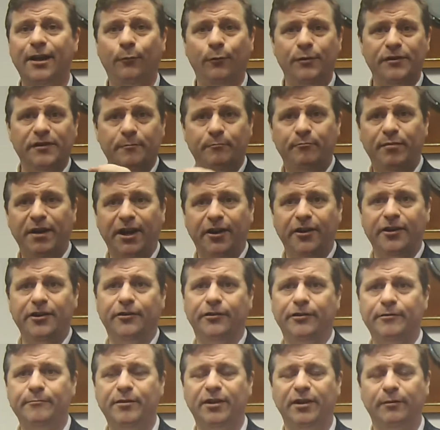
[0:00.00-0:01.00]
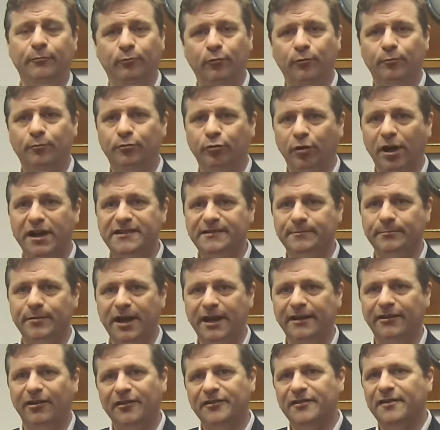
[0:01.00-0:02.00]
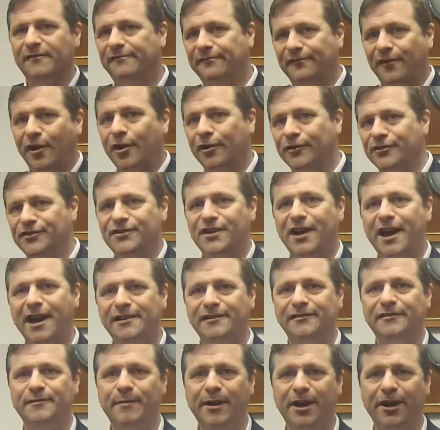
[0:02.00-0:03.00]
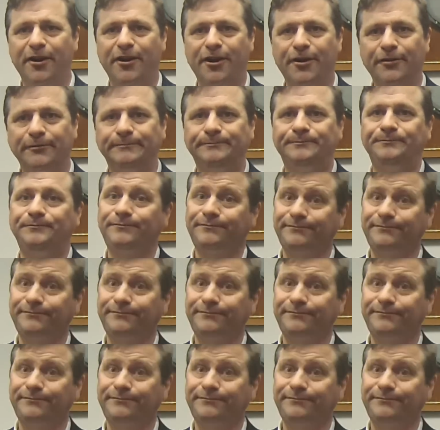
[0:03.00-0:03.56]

with the barrier in bright spot on the far side of the barrier